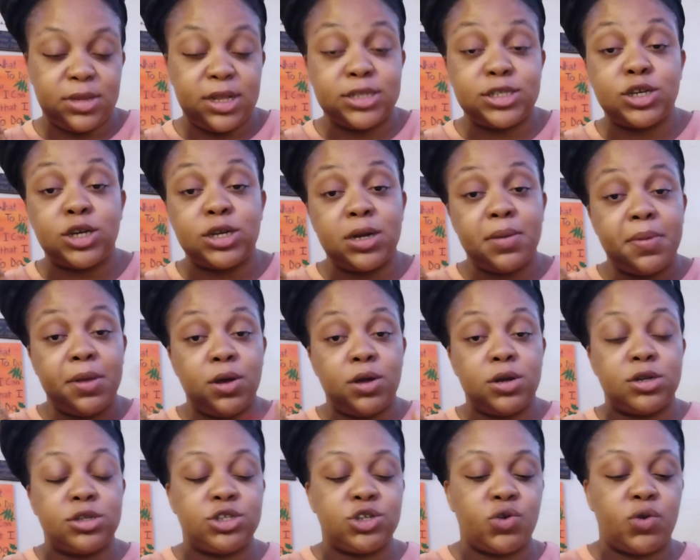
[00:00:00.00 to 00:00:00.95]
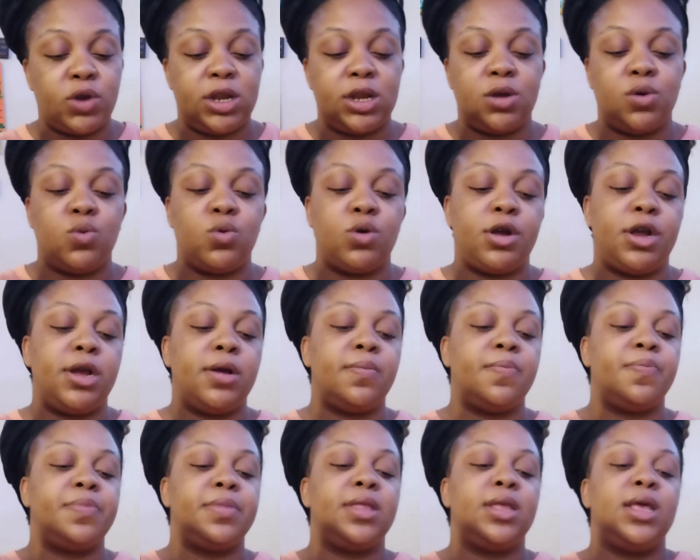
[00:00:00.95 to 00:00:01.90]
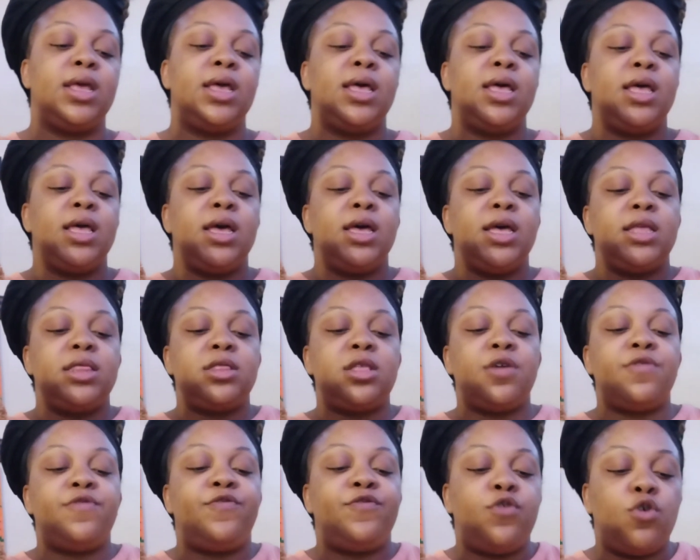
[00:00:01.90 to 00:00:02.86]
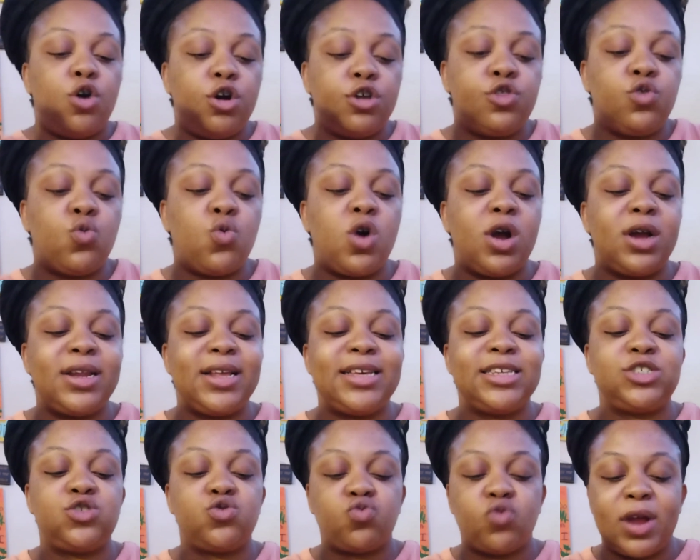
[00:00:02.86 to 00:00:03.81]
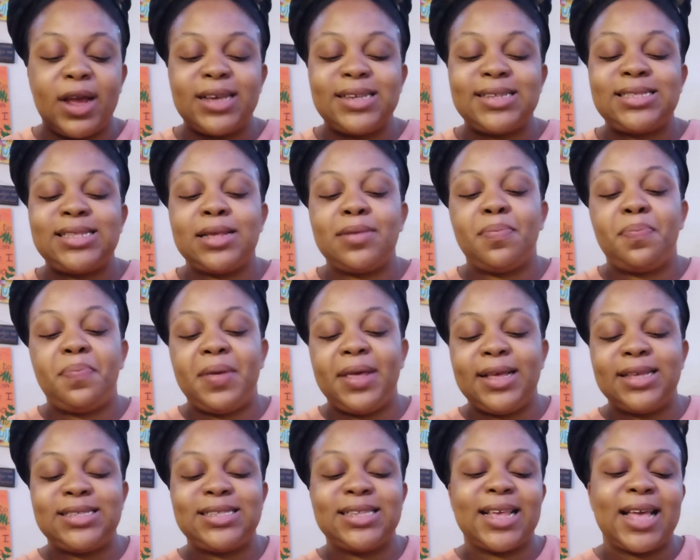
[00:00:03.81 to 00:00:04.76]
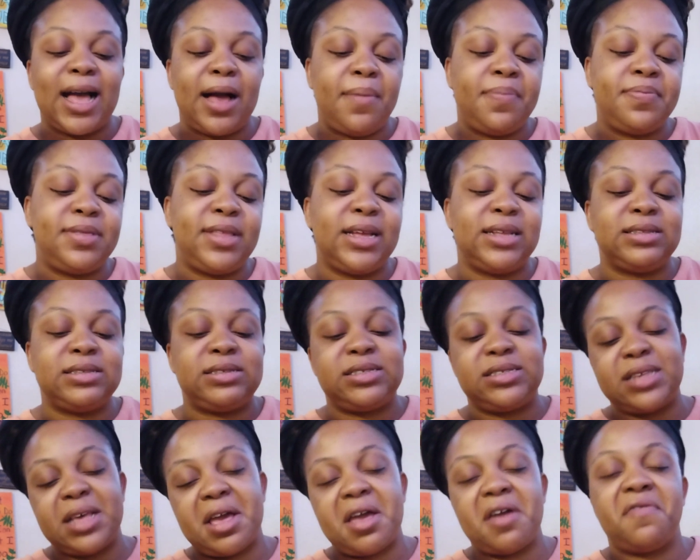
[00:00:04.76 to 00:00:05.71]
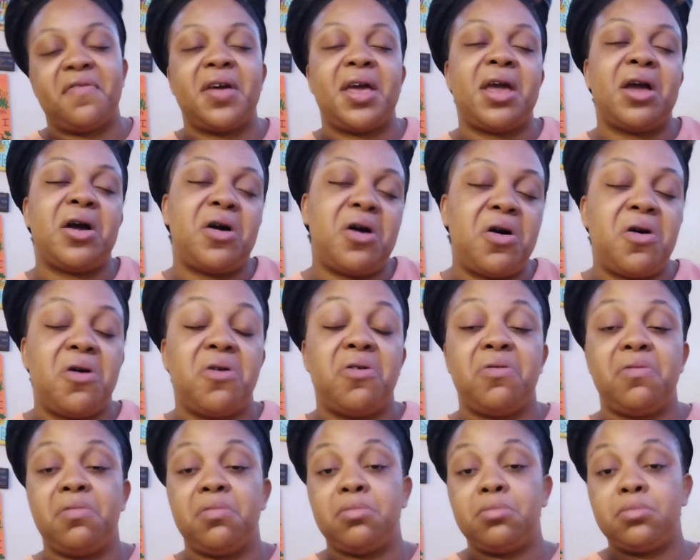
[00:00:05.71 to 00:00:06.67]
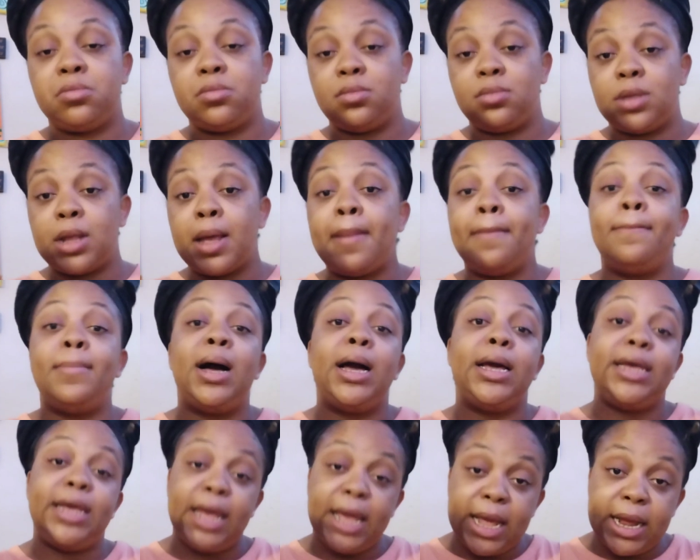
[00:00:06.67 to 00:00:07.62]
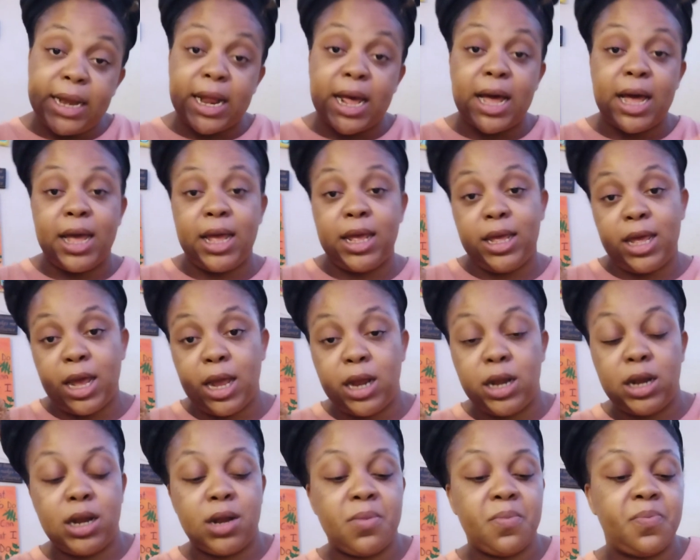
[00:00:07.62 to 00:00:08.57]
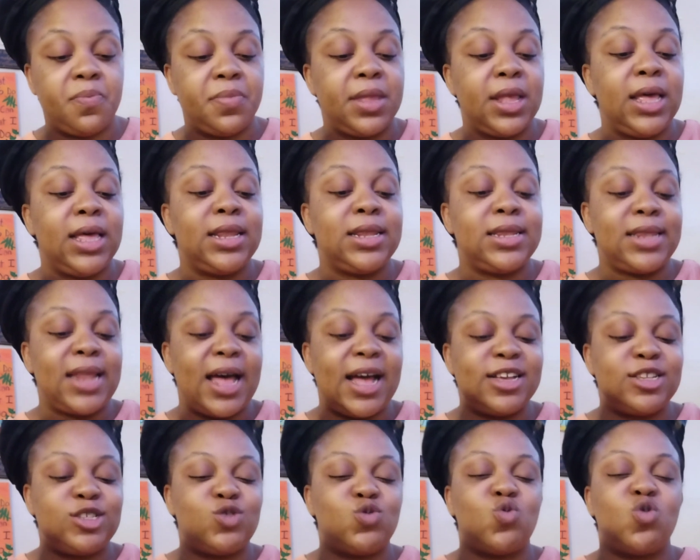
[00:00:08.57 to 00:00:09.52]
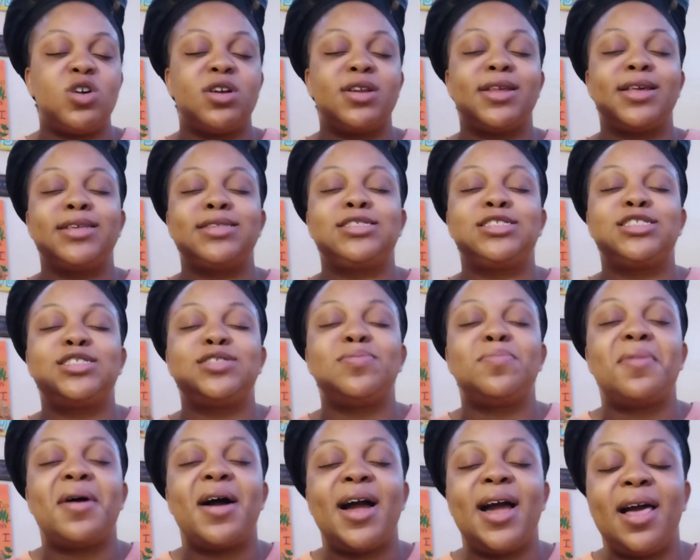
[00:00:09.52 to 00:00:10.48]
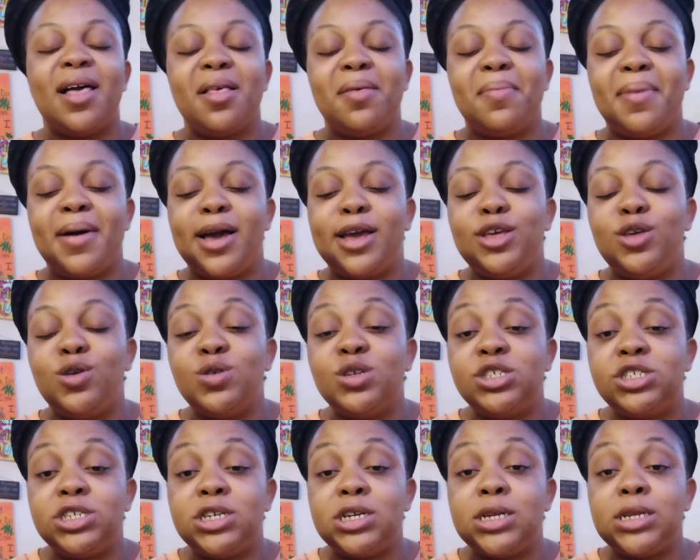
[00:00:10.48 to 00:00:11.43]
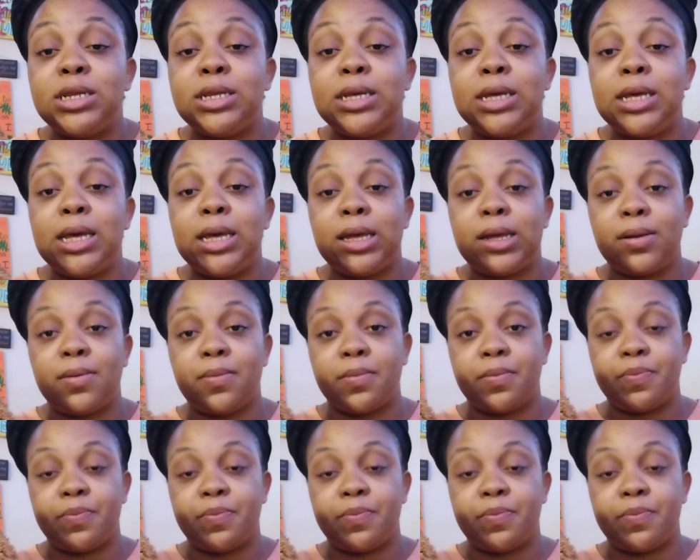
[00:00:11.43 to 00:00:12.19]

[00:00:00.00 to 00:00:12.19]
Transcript: It's going to be on the screen, don't worry. The fourth one is Rest in Peace, Captain Seveho. Mayeda again. Last one is Smile by Eugene King.